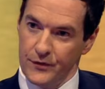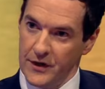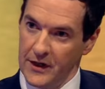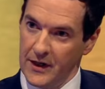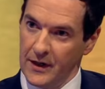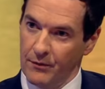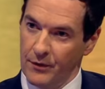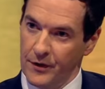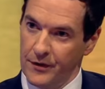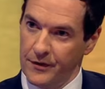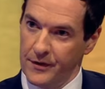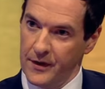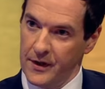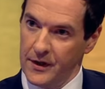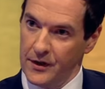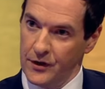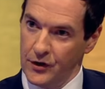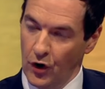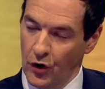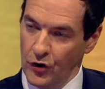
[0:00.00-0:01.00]
dealing with
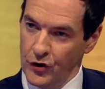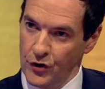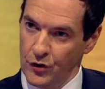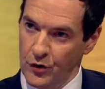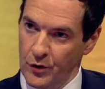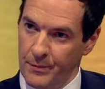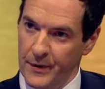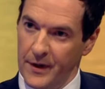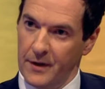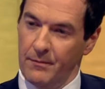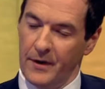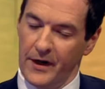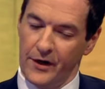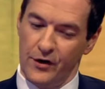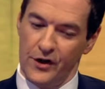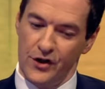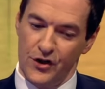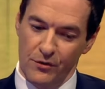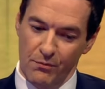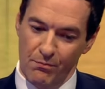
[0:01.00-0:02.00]
the non-European
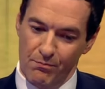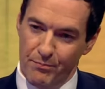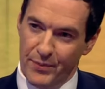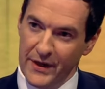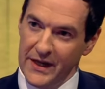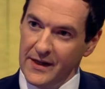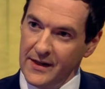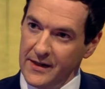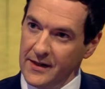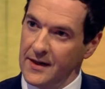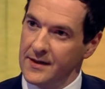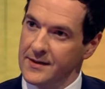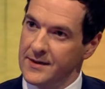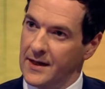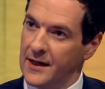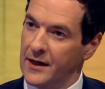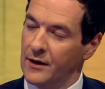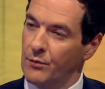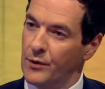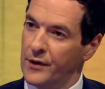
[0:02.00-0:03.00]
migration, B,
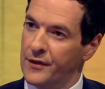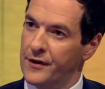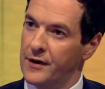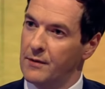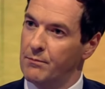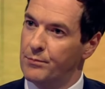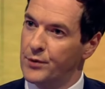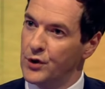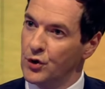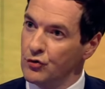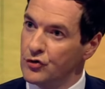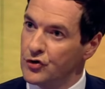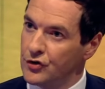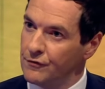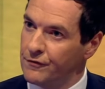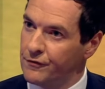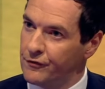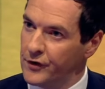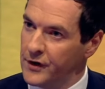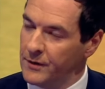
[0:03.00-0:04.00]
dealing with the abuse
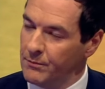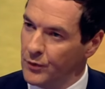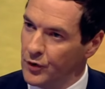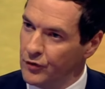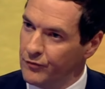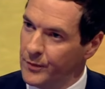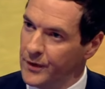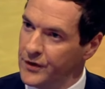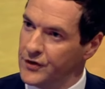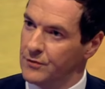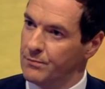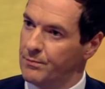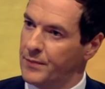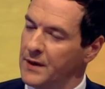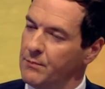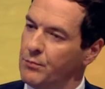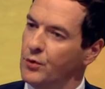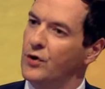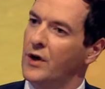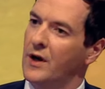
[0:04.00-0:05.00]
of free movement and
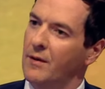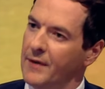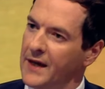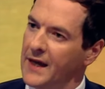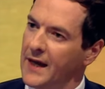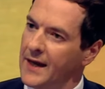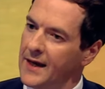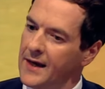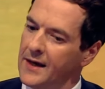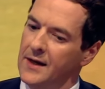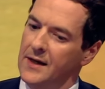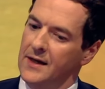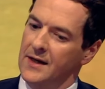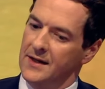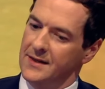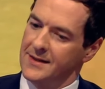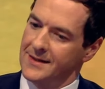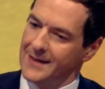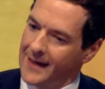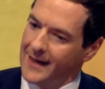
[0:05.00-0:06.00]
people coming here
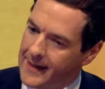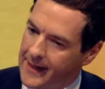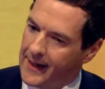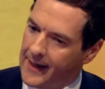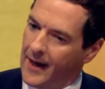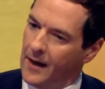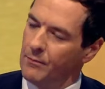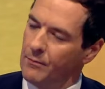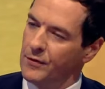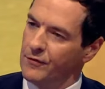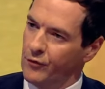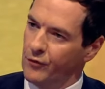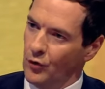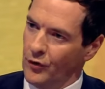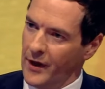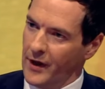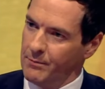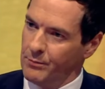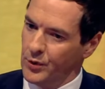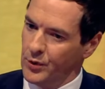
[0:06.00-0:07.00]
and taking out before
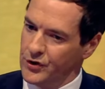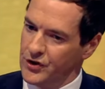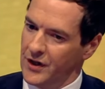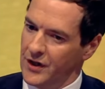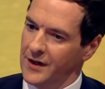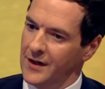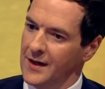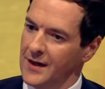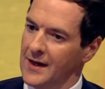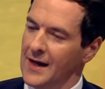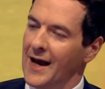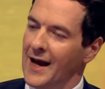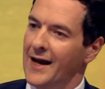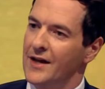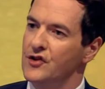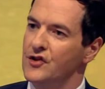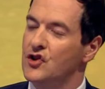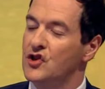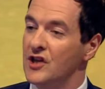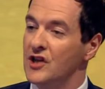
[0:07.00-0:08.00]
they put in. Well, let's come
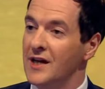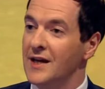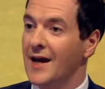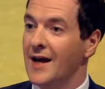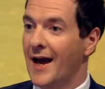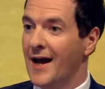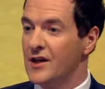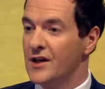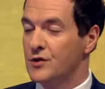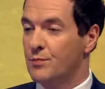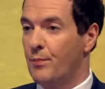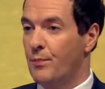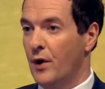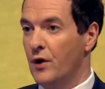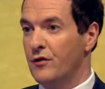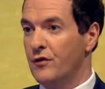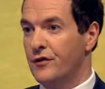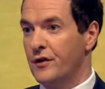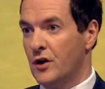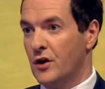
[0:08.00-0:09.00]
and C, that. as
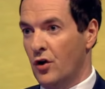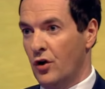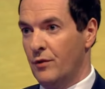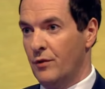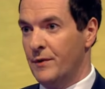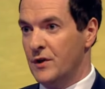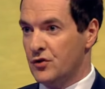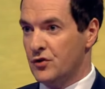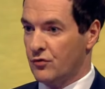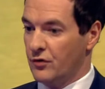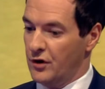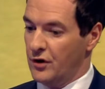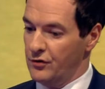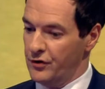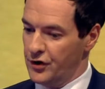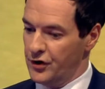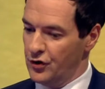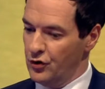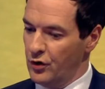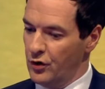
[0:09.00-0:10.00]
both economies grow,
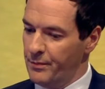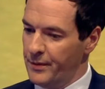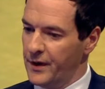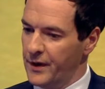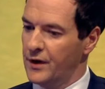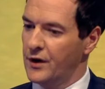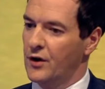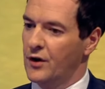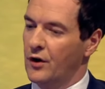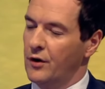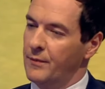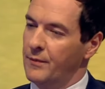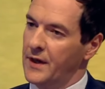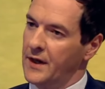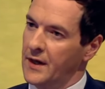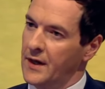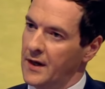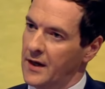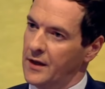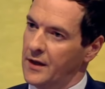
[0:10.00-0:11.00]
the European economy
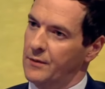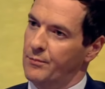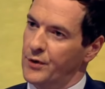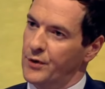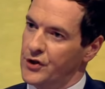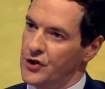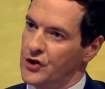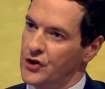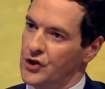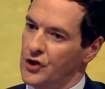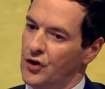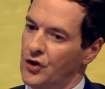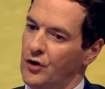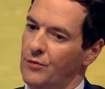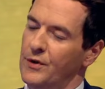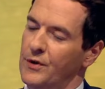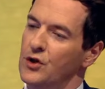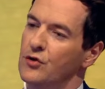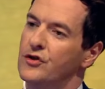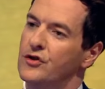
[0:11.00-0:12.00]
and the British
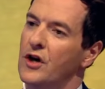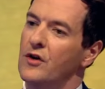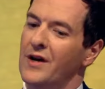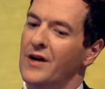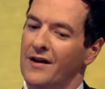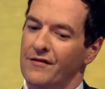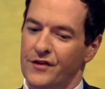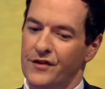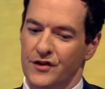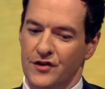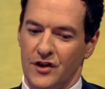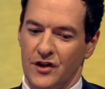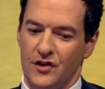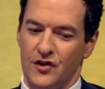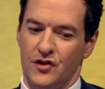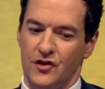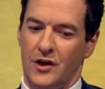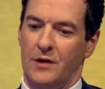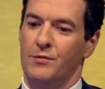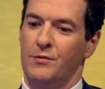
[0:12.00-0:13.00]
economy, you don't have this
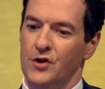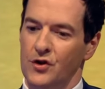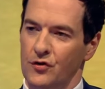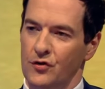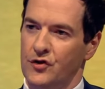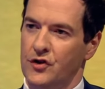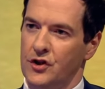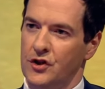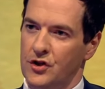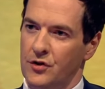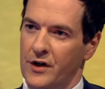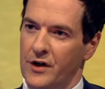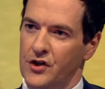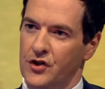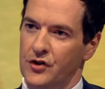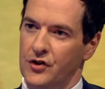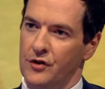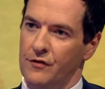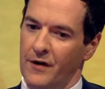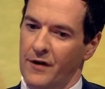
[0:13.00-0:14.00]
exceptional
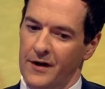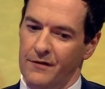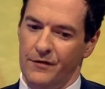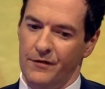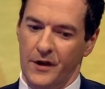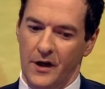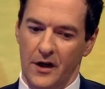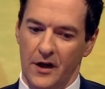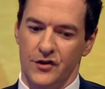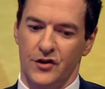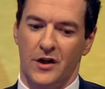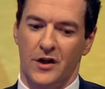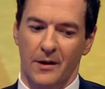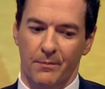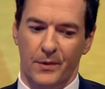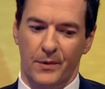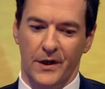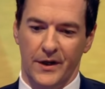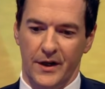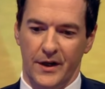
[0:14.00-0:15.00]
situation you've had for the last
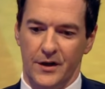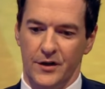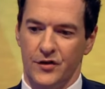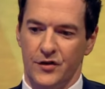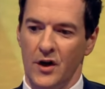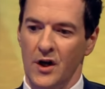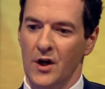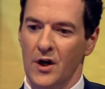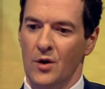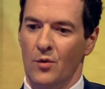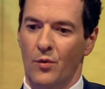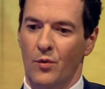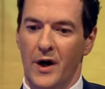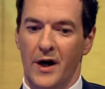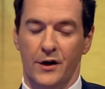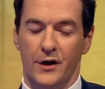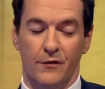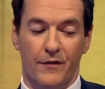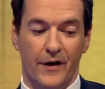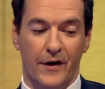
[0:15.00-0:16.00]
couple of years where
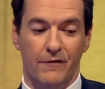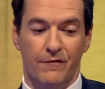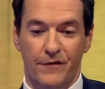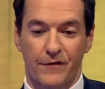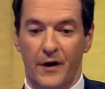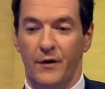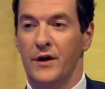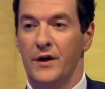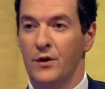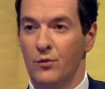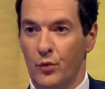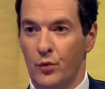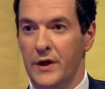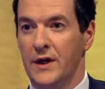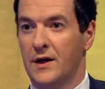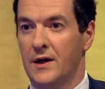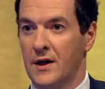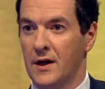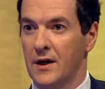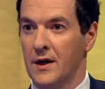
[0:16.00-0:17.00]
you've had very
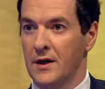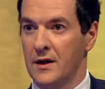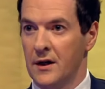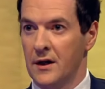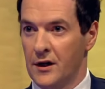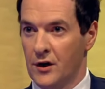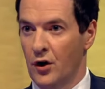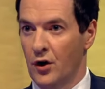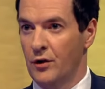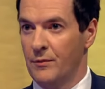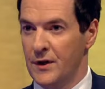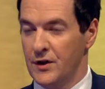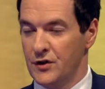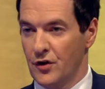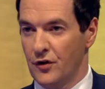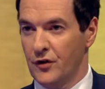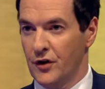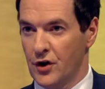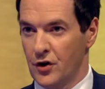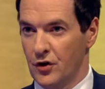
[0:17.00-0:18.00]
weak economies
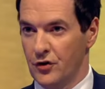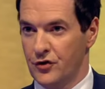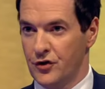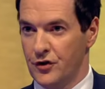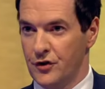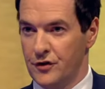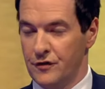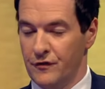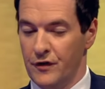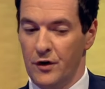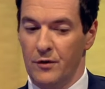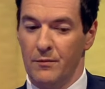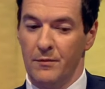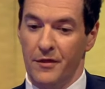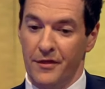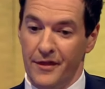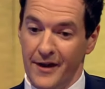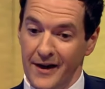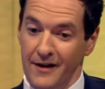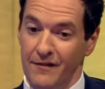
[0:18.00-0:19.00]
on the continent of Europe.
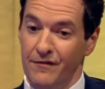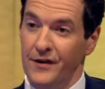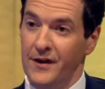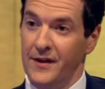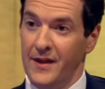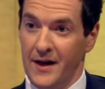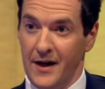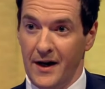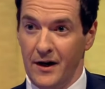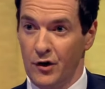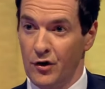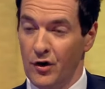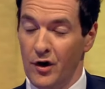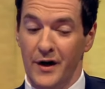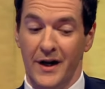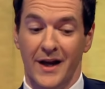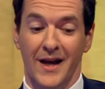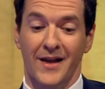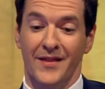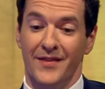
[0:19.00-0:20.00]
Thankfully, they're now
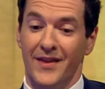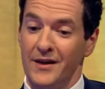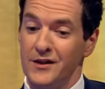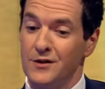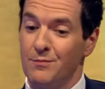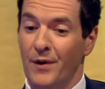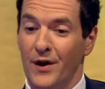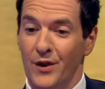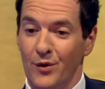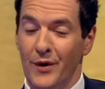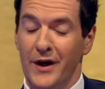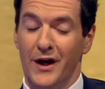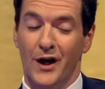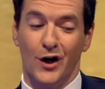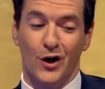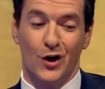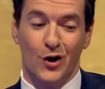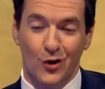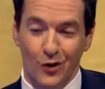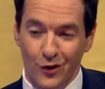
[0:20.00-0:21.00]
growing. That's, by the way, a
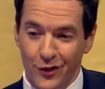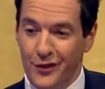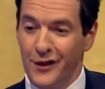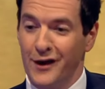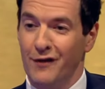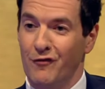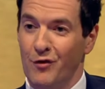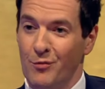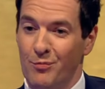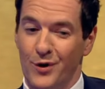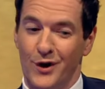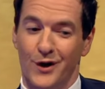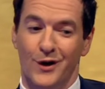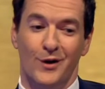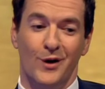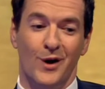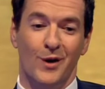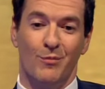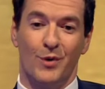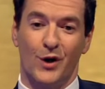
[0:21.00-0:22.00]
good thing for
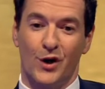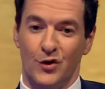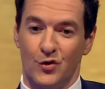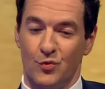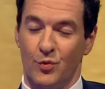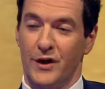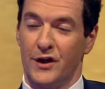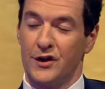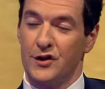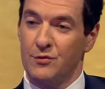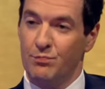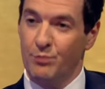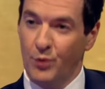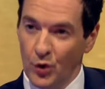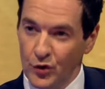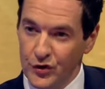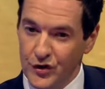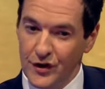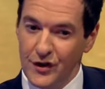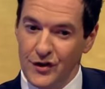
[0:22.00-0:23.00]
Britain because we
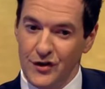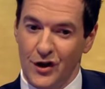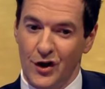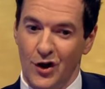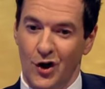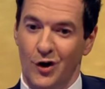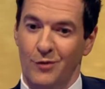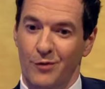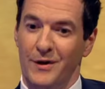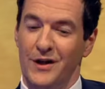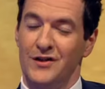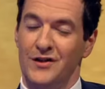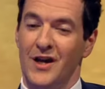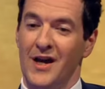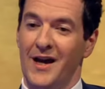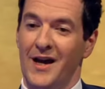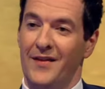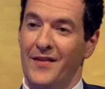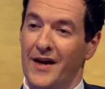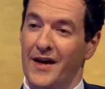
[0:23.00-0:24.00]
export to these except, economies
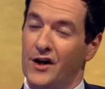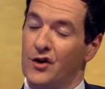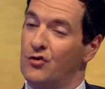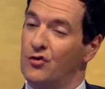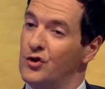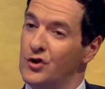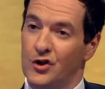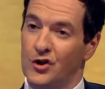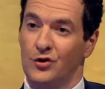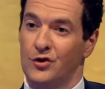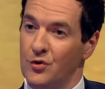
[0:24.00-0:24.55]
and they're crucial